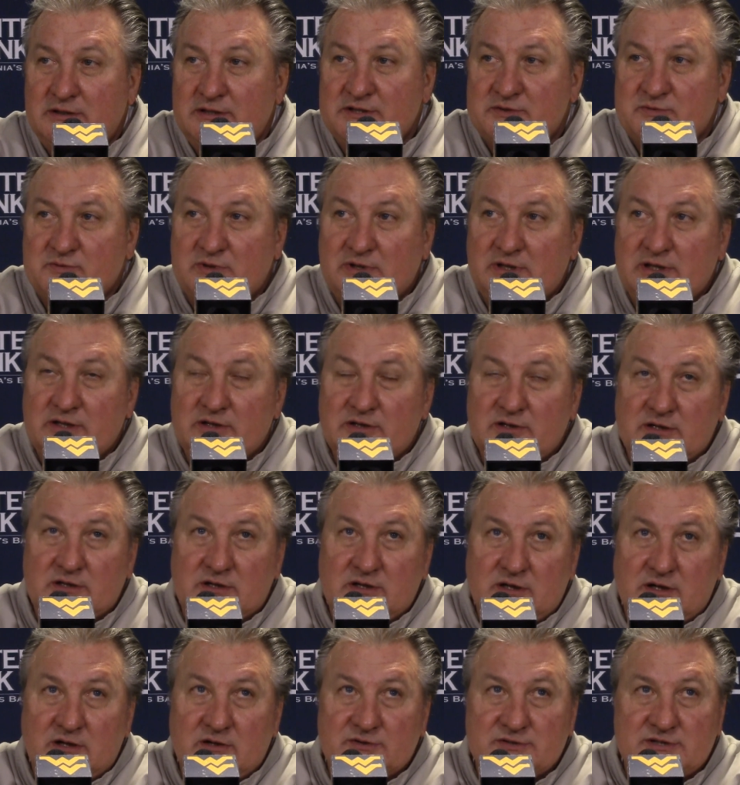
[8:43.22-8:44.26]
He's really good at
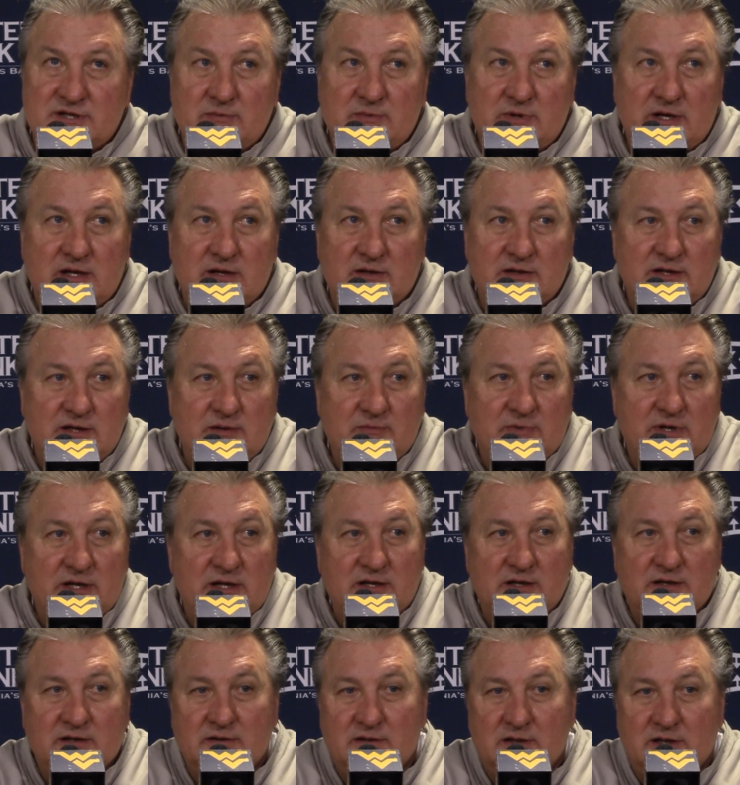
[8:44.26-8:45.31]
curls. He made
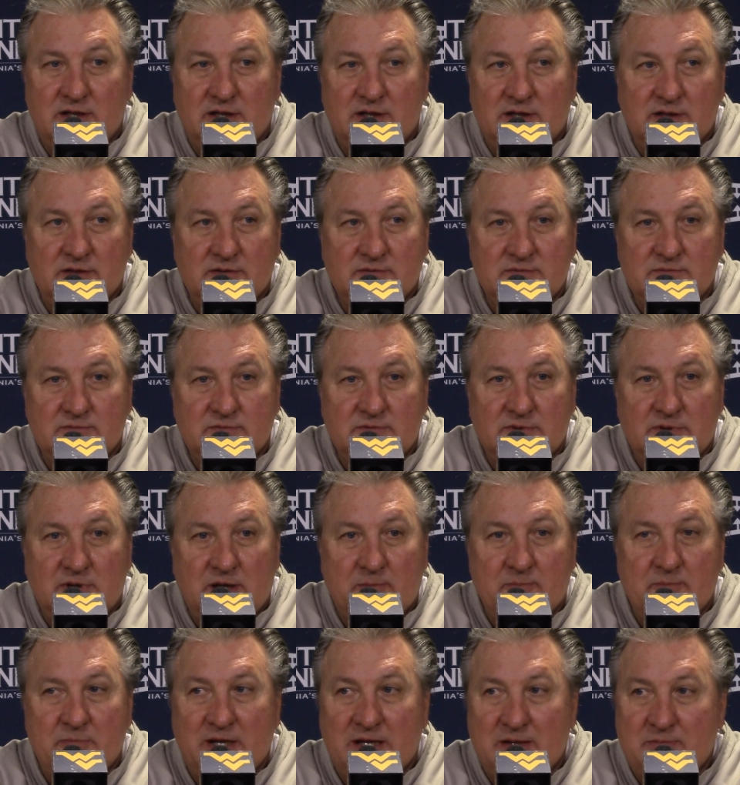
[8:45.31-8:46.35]
a
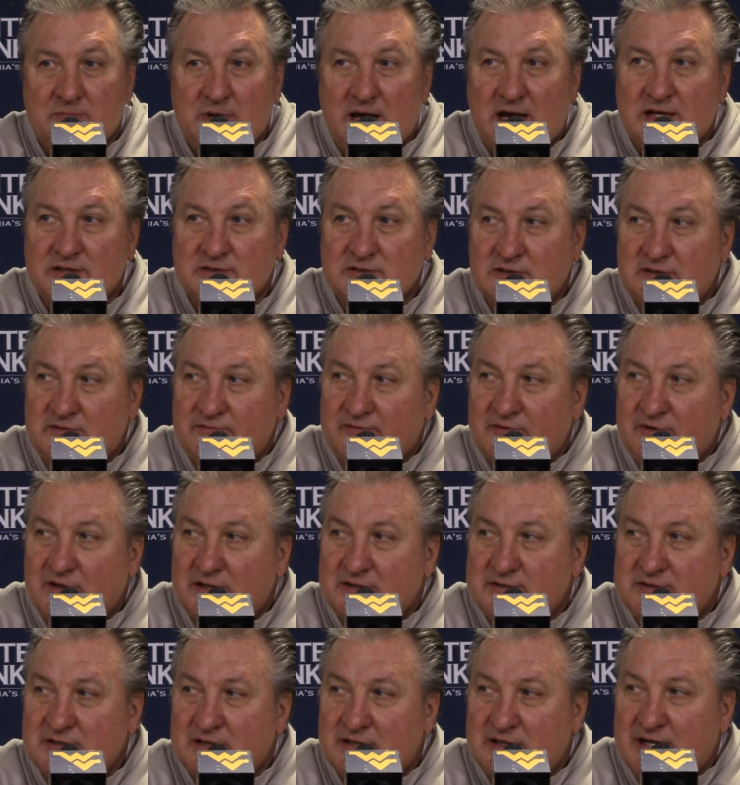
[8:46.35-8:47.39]
big basket for
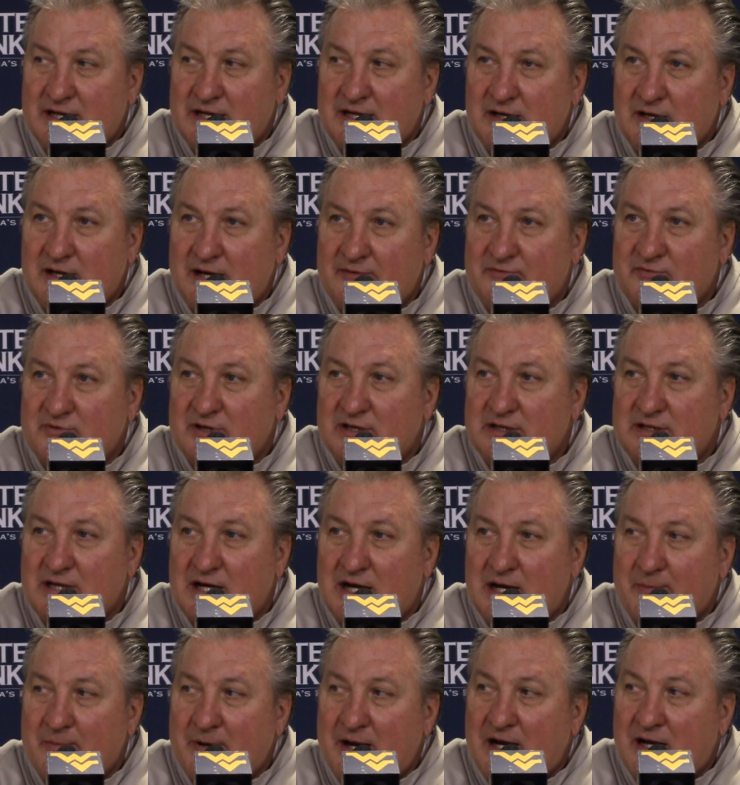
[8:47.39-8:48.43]
us today after a
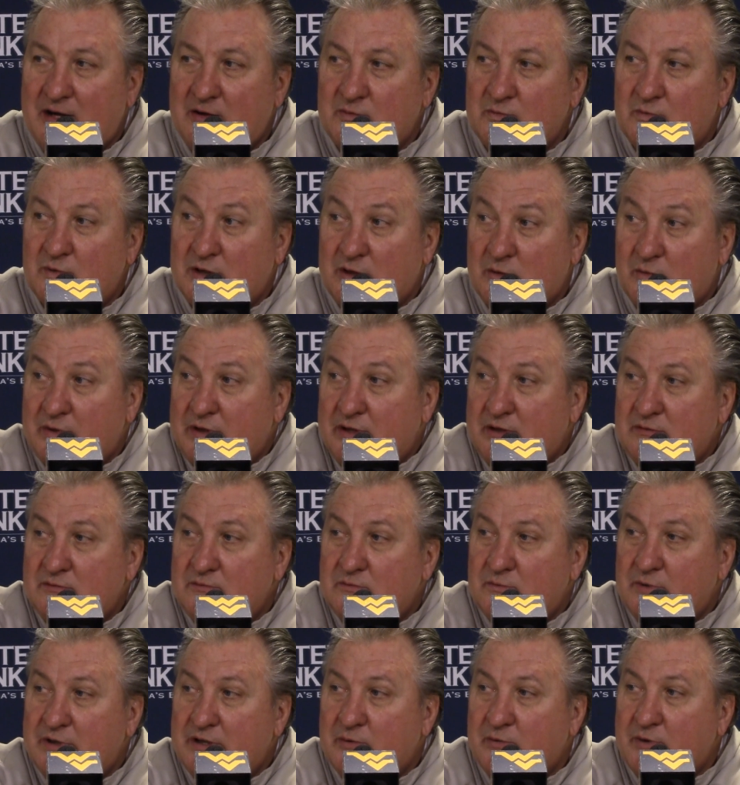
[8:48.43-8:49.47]
timeout where
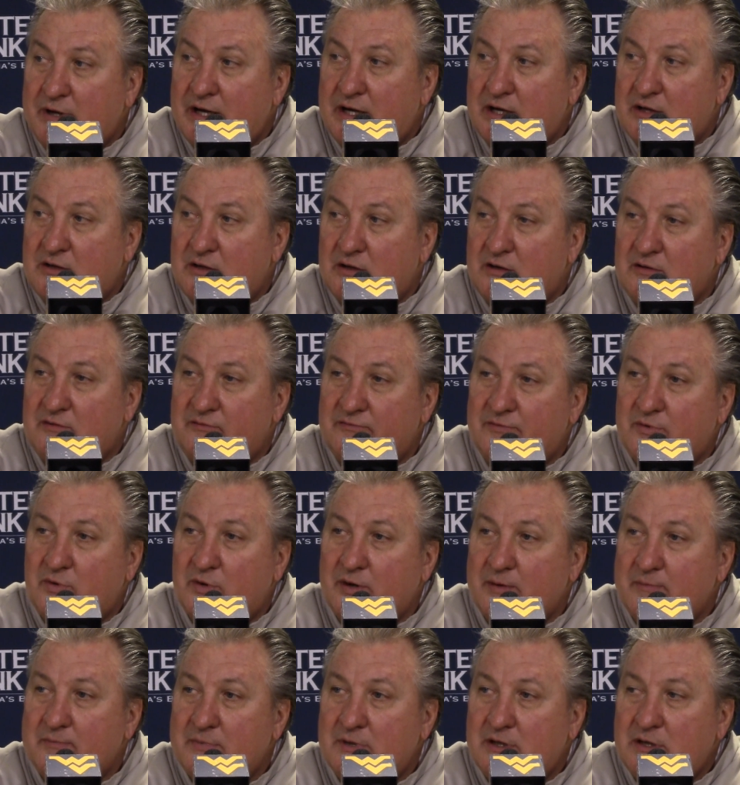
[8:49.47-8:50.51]
we ran a curl for
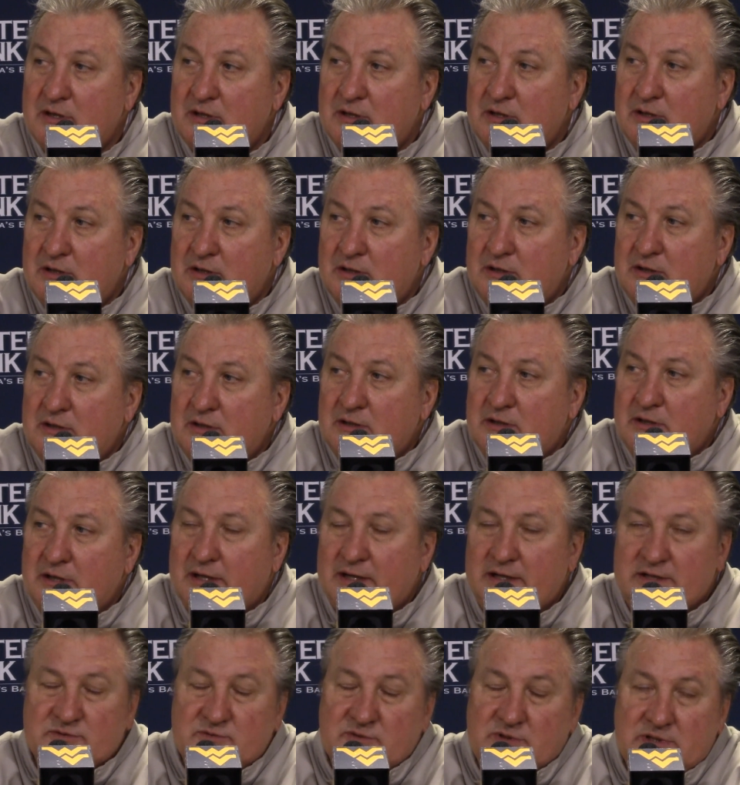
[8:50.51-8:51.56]
him.
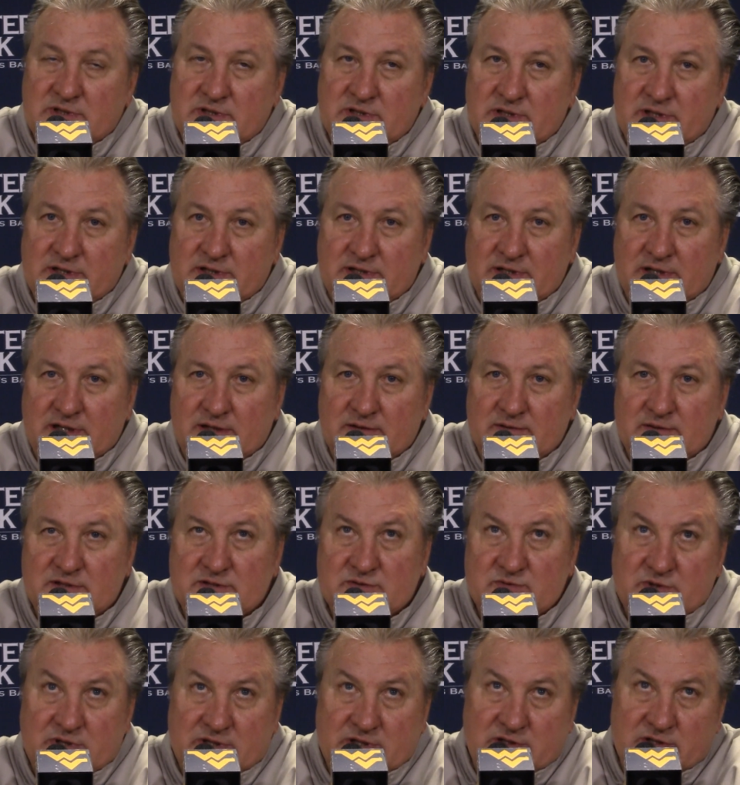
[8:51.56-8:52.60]
And he's really good at it.
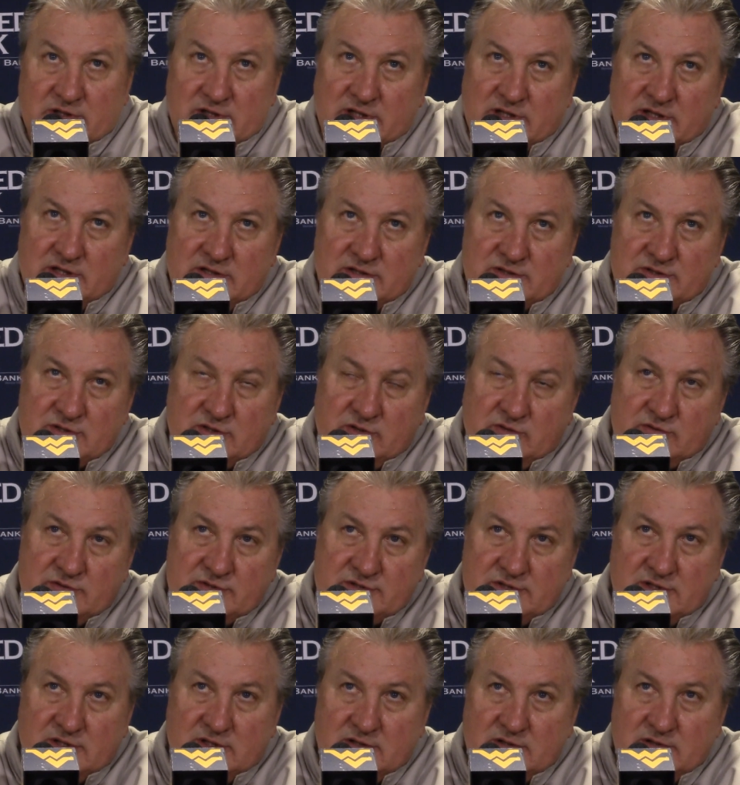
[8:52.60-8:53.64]
He's really good at getting the
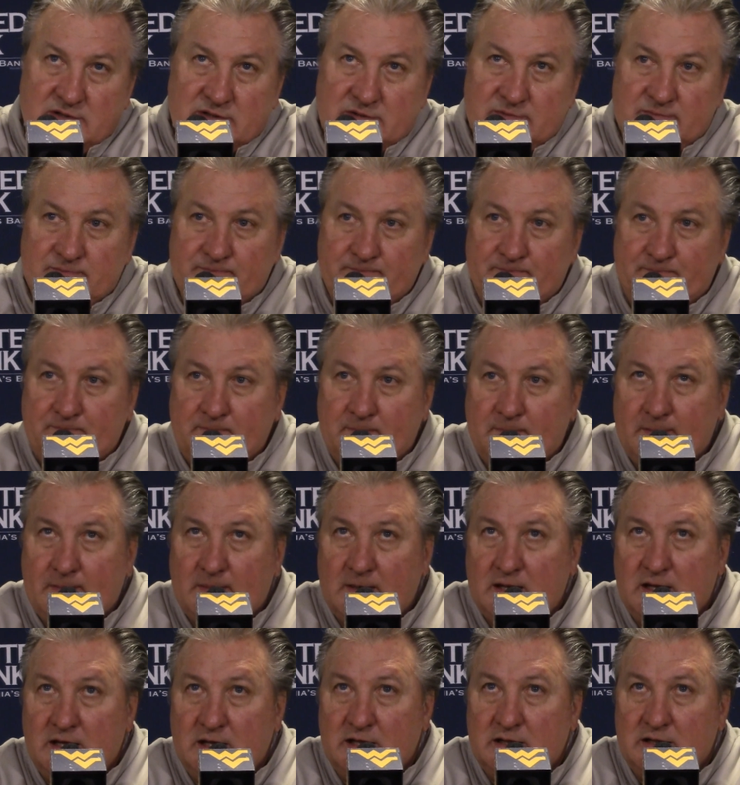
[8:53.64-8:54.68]
shoulders turned
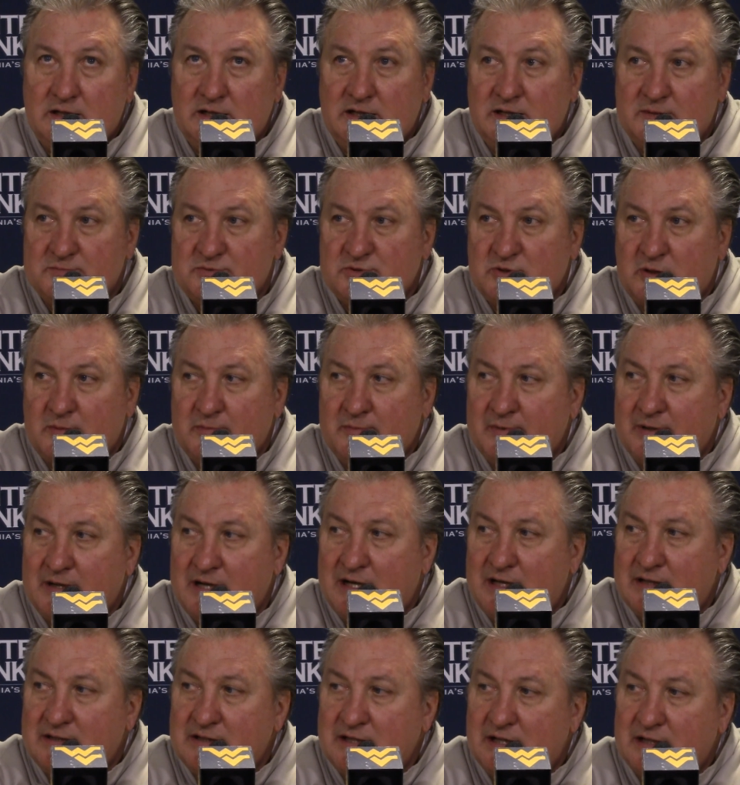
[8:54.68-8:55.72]
and absorbing
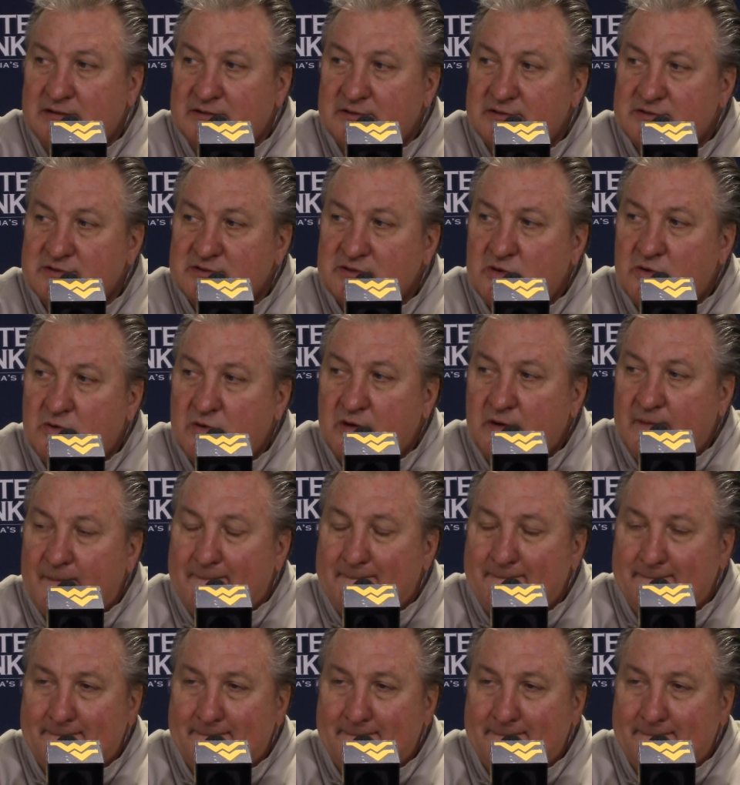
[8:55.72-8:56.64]
contact and scoring.